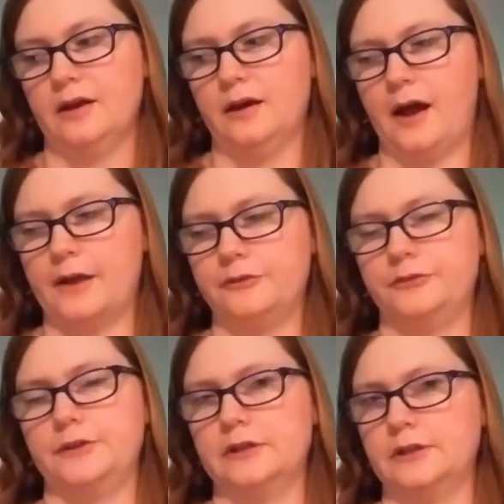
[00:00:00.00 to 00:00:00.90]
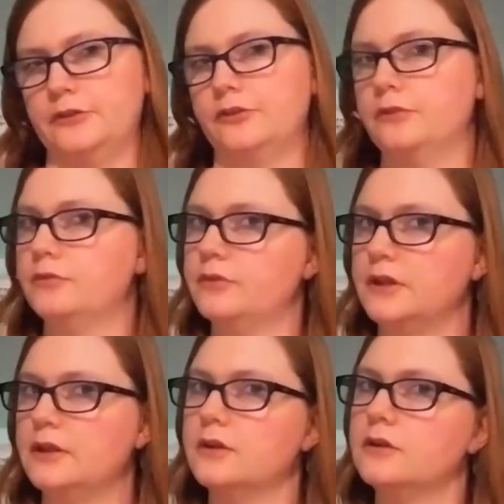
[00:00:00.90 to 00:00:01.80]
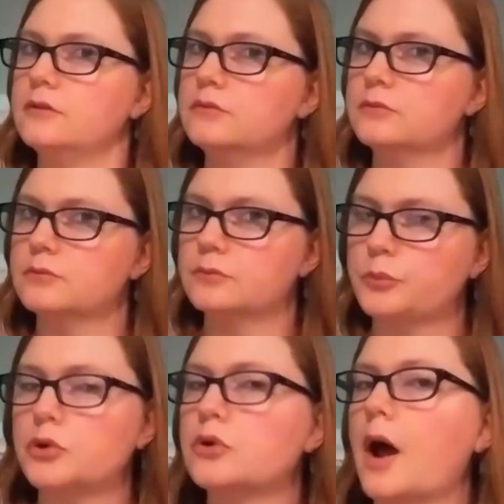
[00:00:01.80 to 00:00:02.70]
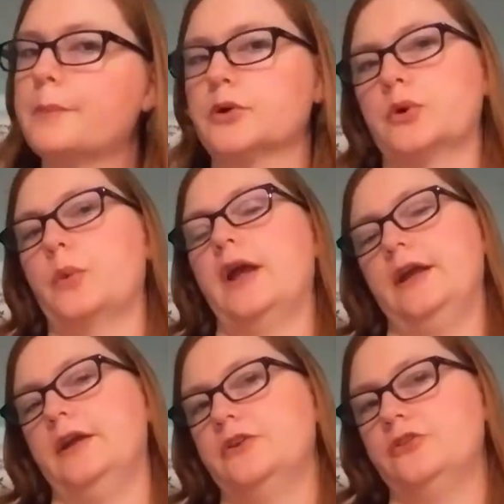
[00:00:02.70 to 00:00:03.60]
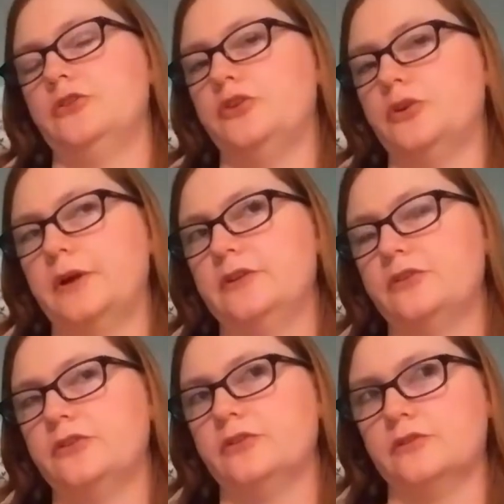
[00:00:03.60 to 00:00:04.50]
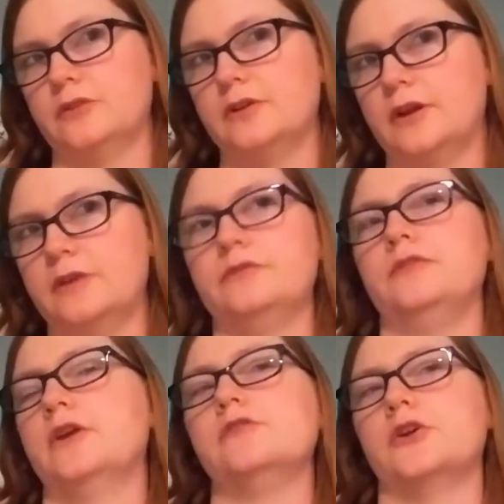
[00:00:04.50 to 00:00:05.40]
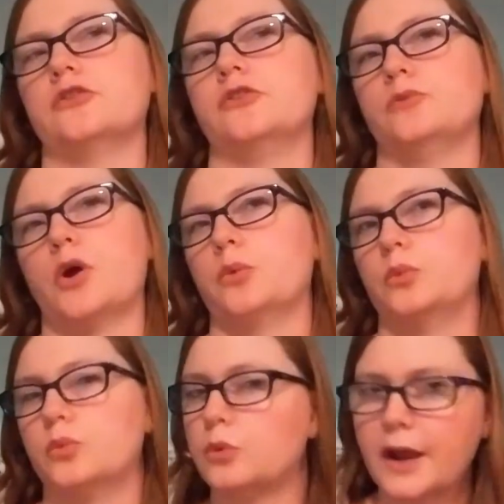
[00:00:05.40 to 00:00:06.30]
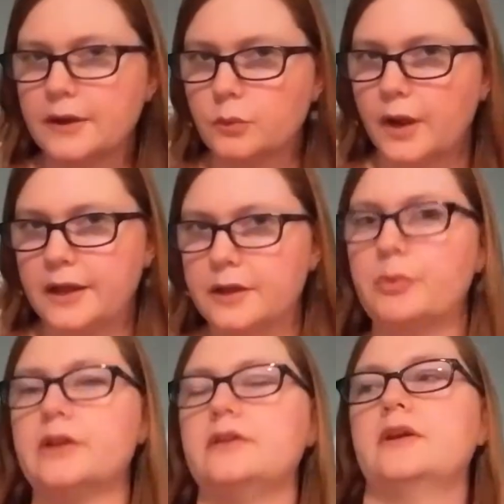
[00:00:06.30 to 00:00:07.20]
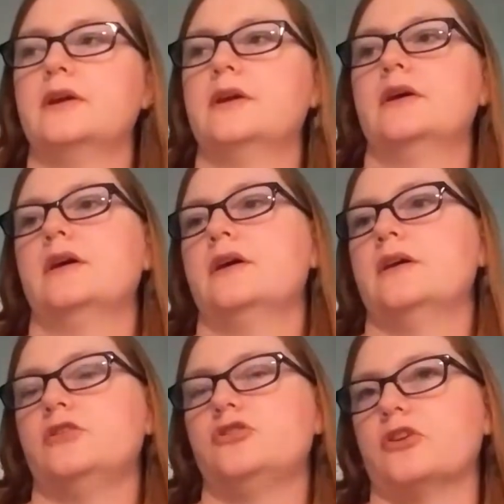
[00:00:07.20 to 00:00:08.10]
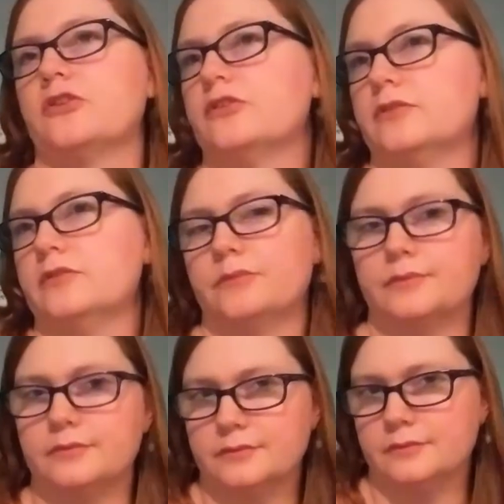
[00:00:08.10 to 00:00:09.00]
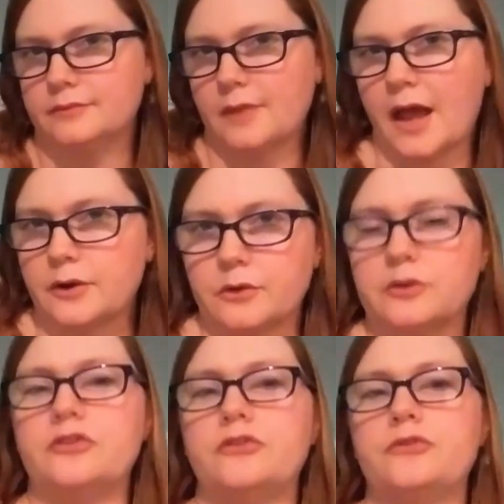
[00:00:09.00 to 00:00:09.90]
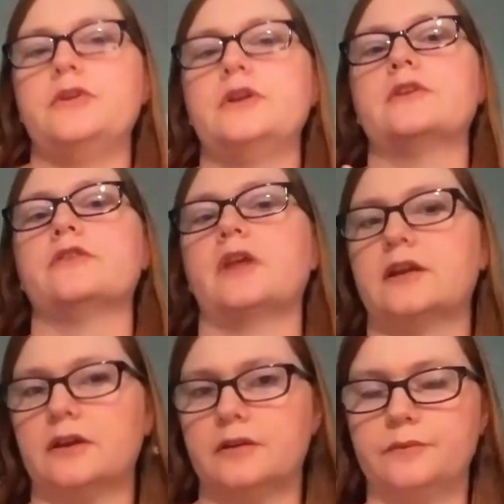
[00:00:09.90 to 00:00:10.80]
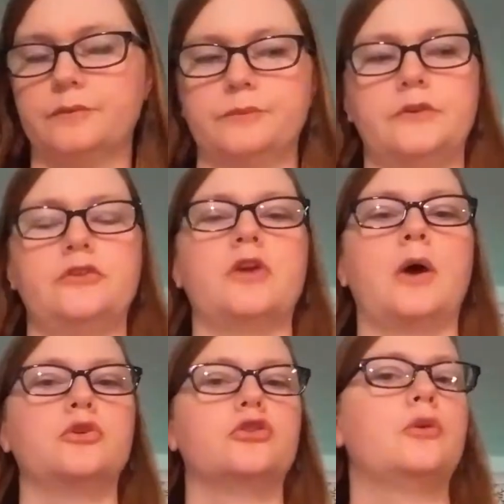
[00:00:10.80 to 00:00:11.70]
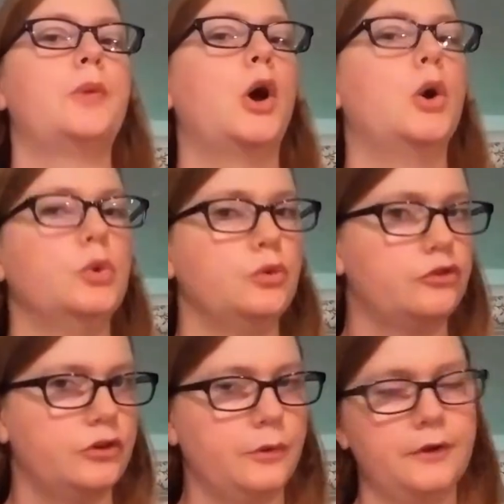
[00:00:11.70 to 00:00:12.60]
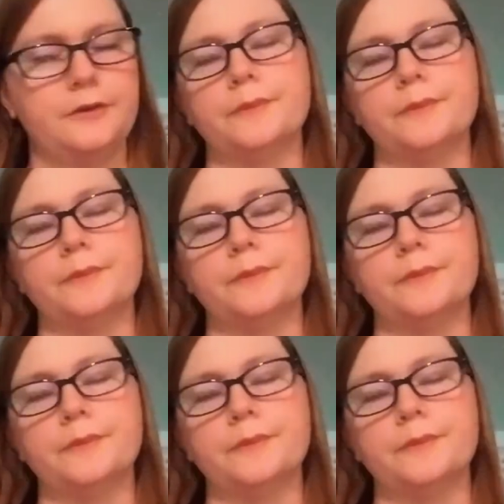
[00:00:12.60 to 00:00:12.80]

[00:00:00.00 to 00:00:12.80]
I feel is the proper way to do it, if there's no right way, but just, I don't know, it just feels like this is how you're supposed to do it.